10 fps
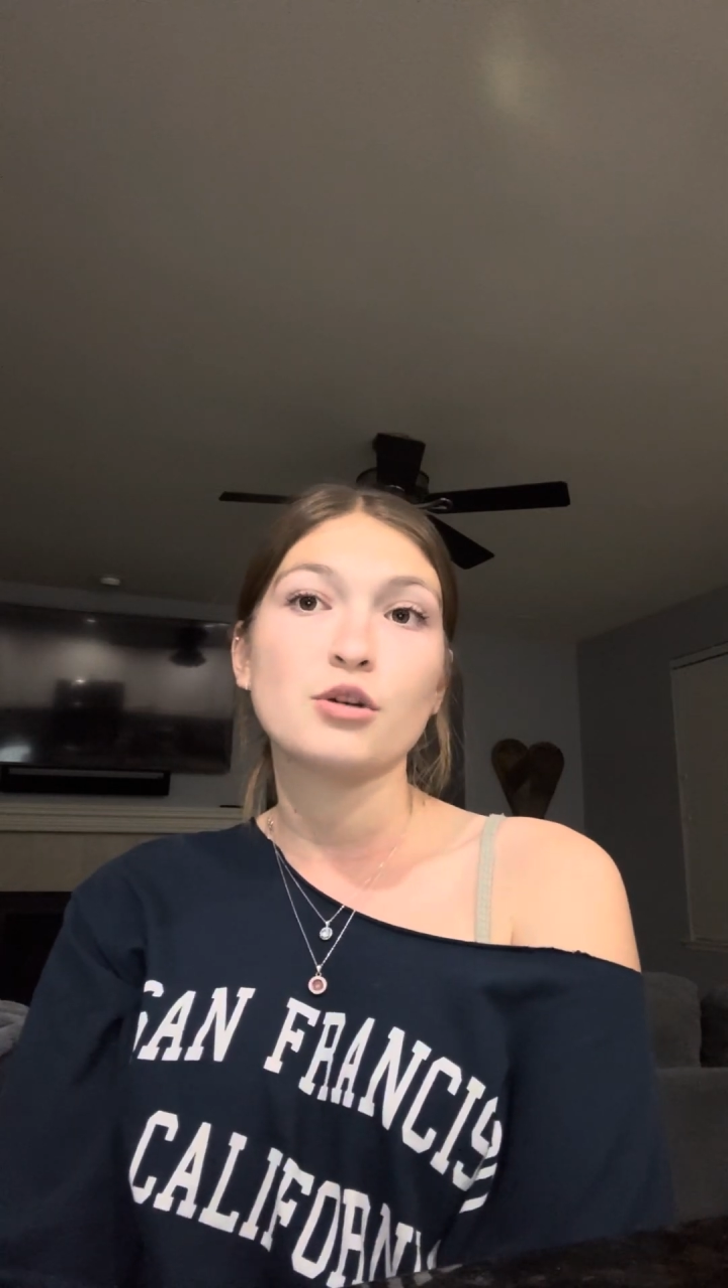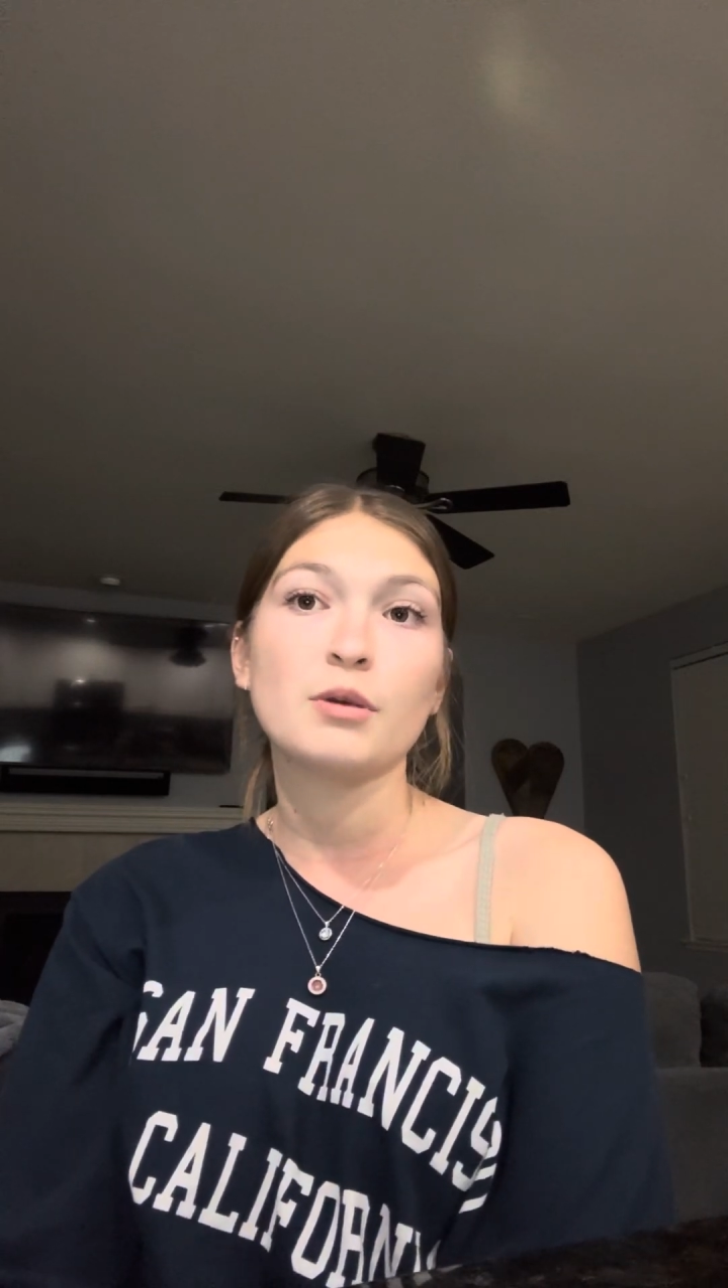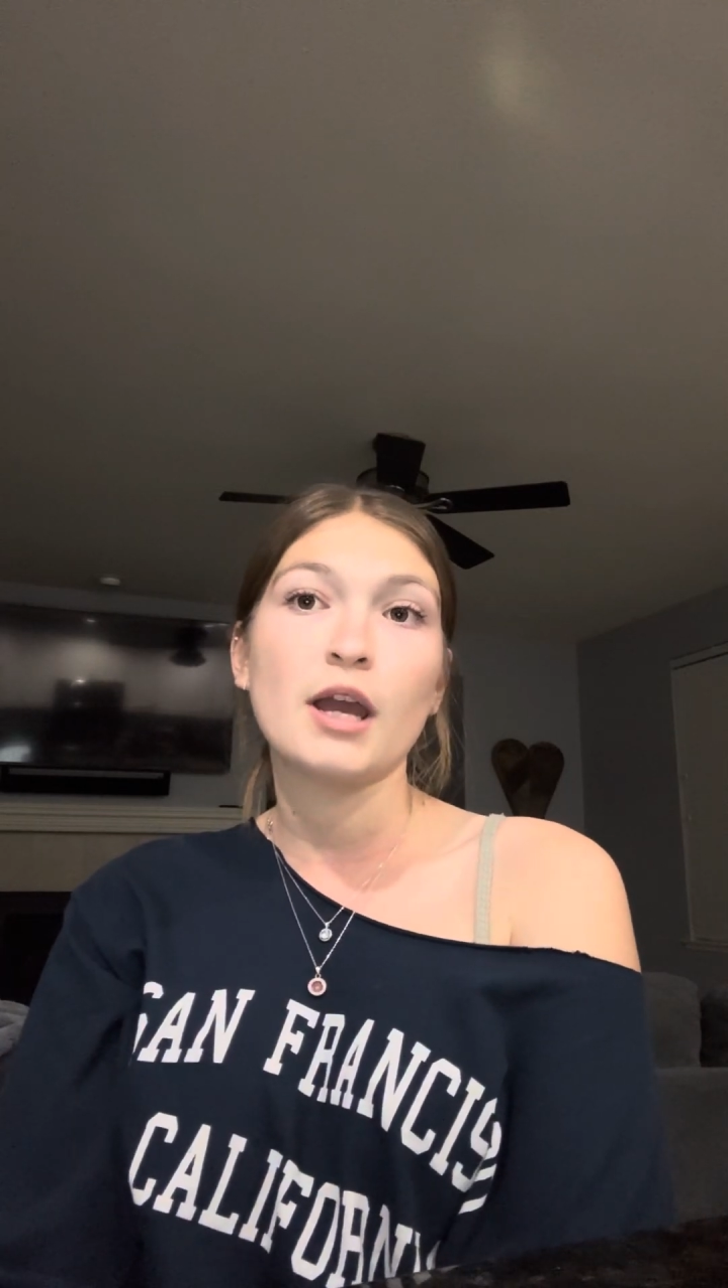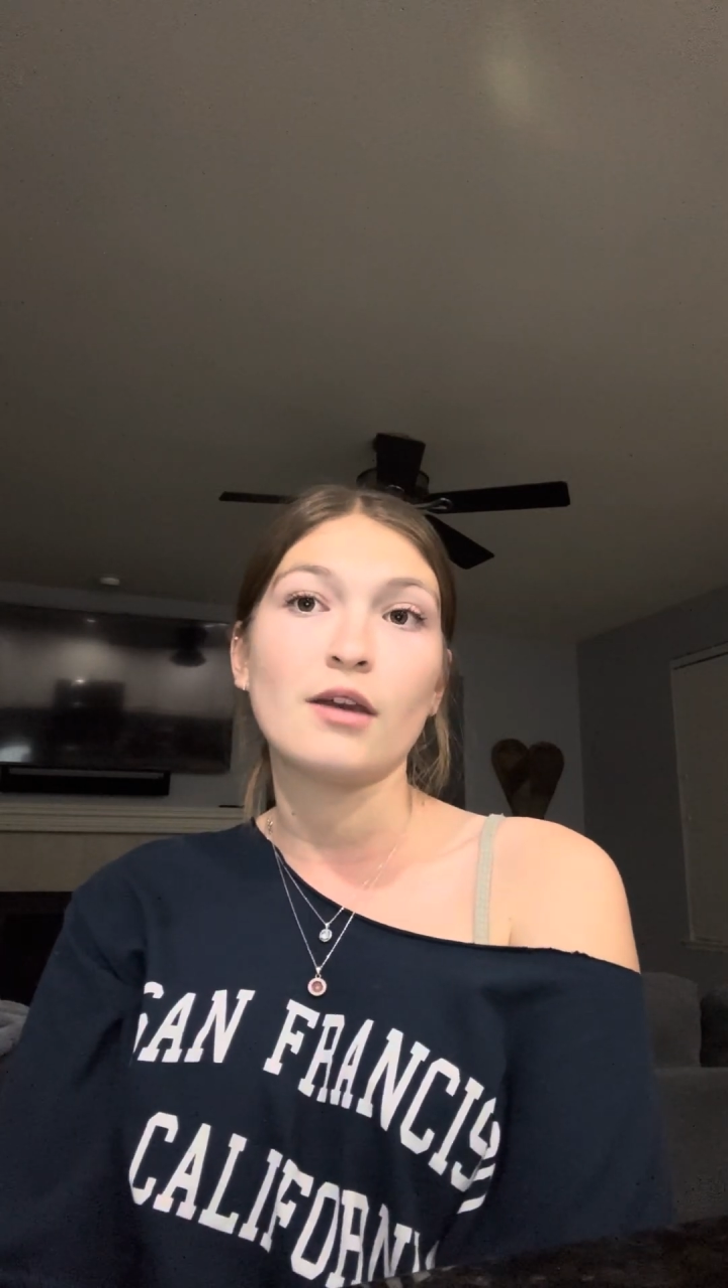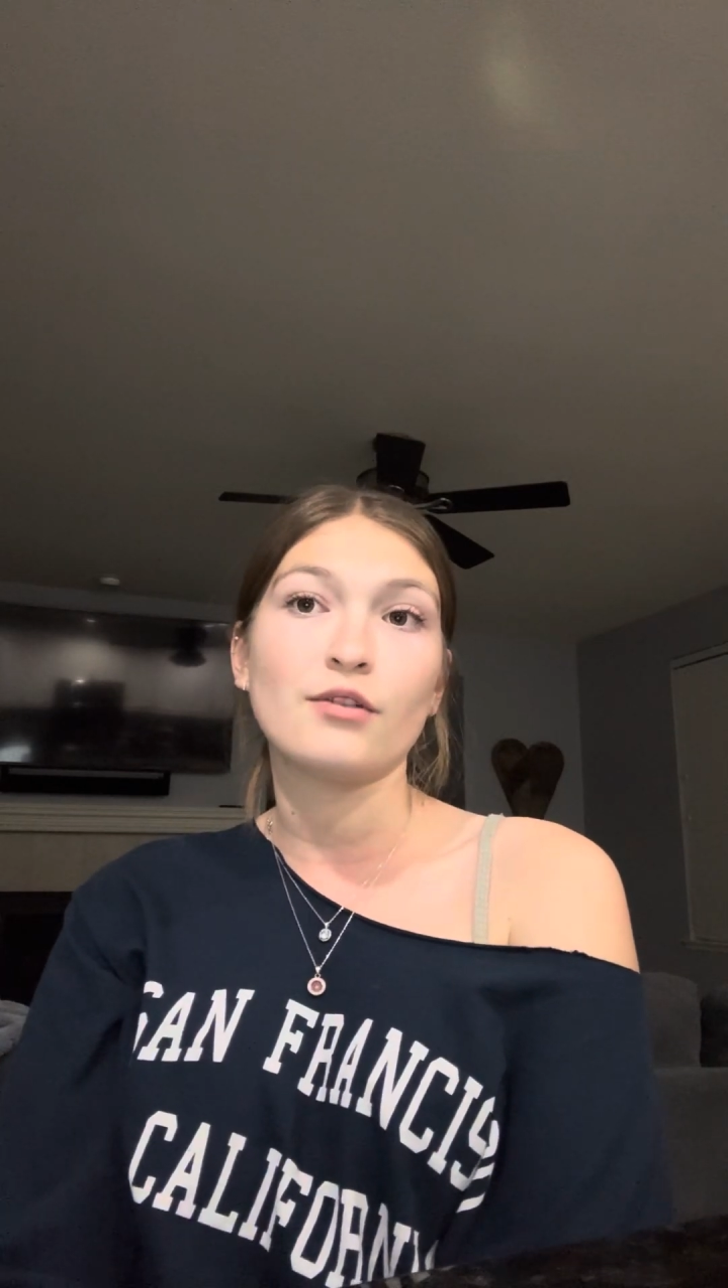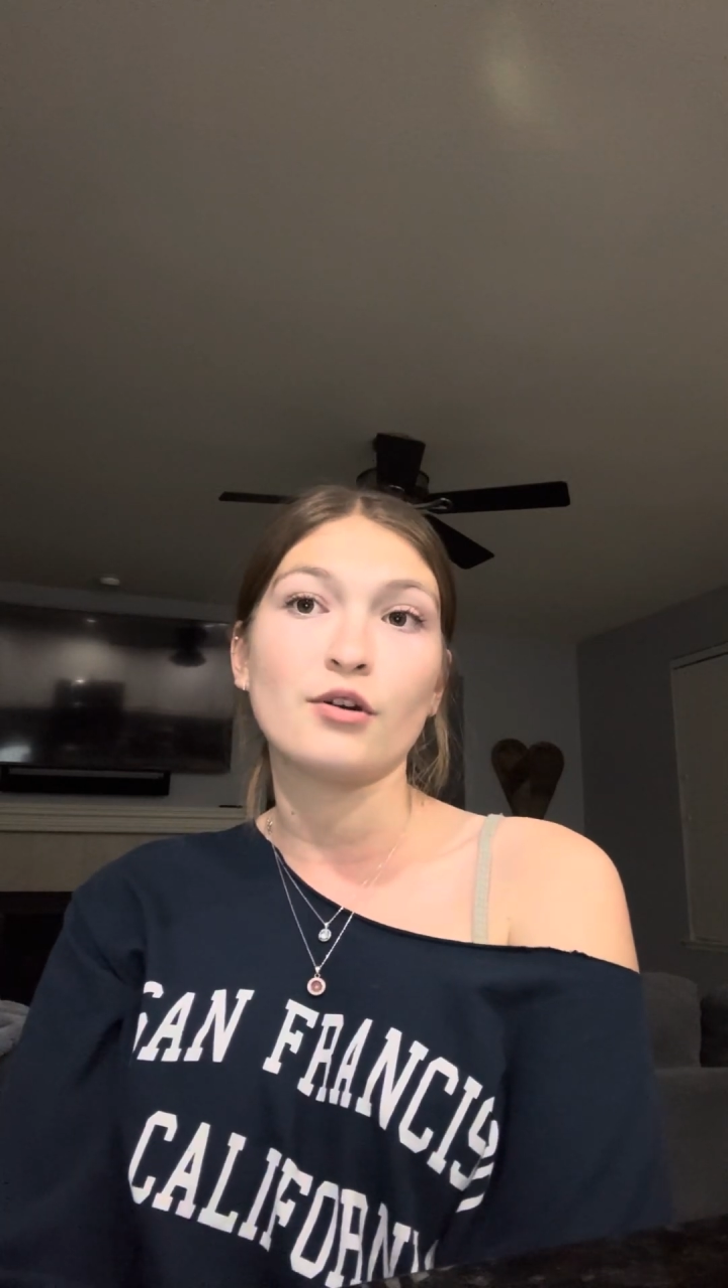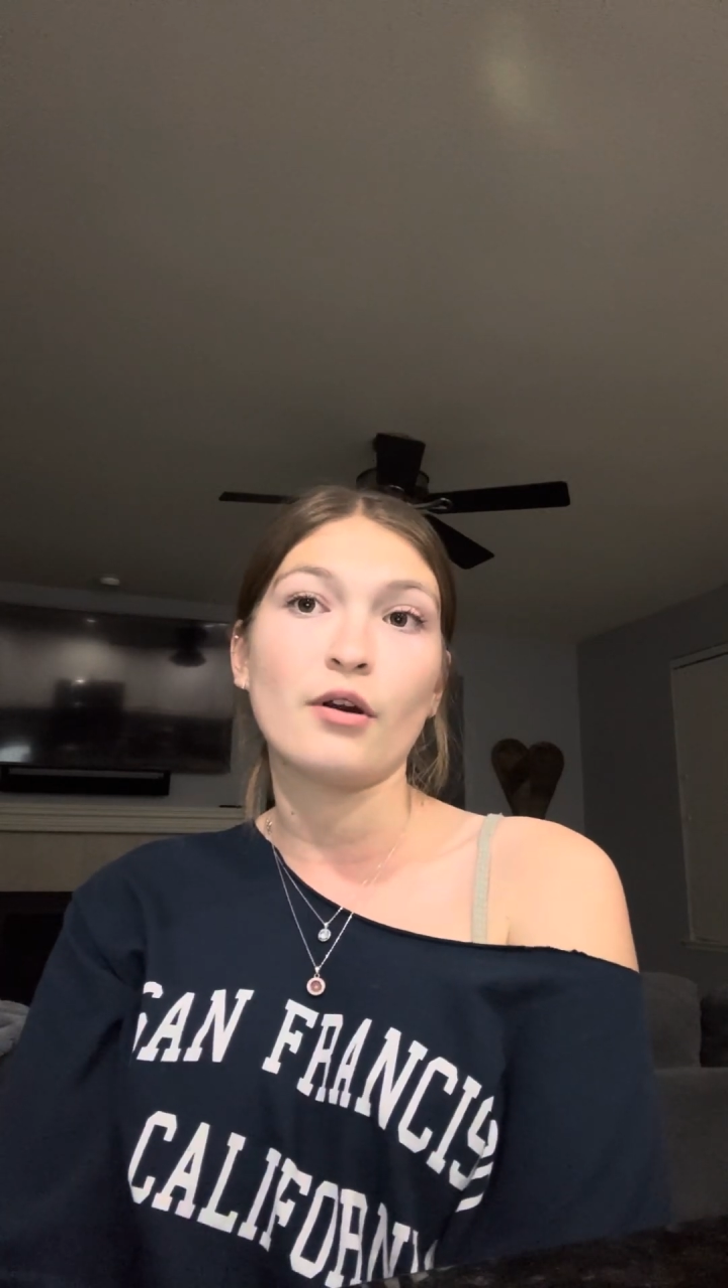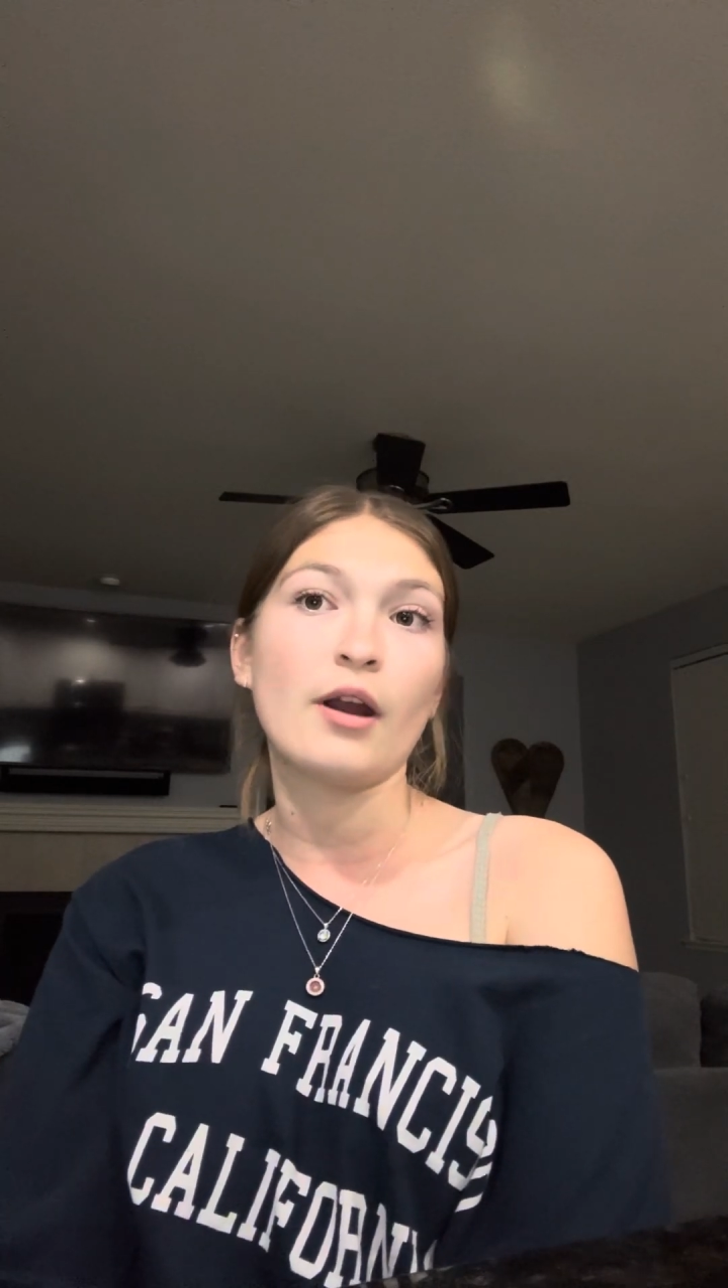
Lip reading: behavior or